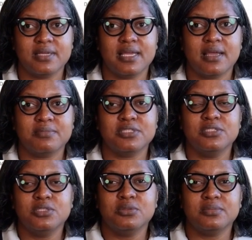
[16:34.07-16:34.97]
It comes
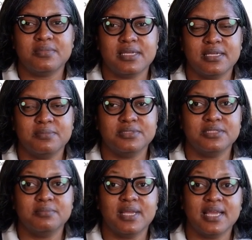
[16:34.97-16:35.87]
to
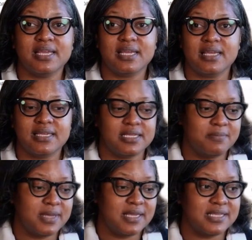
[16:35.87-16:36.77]
my
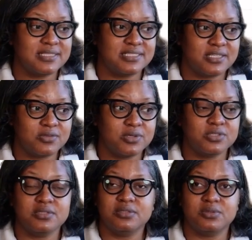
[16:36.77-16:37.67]
email and it say
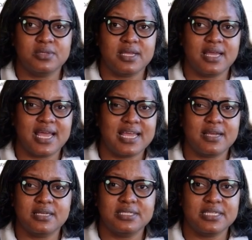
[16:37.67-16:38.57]
hey
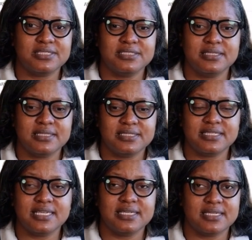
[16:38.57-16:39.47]
Ernest, and it
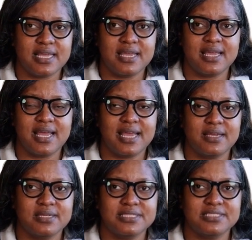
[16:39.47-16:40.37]
says, hey
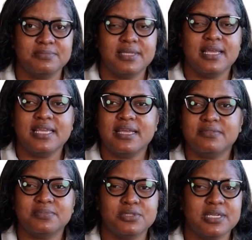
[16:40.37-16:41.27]
Ernest, it's me, Lady Hale
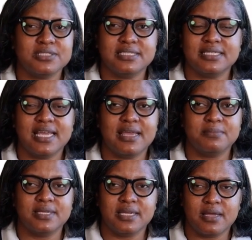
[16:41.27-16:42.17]
from Creative Space
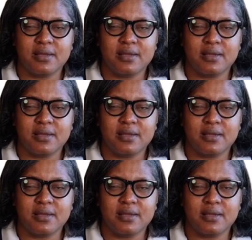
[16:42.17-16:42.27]
Academy.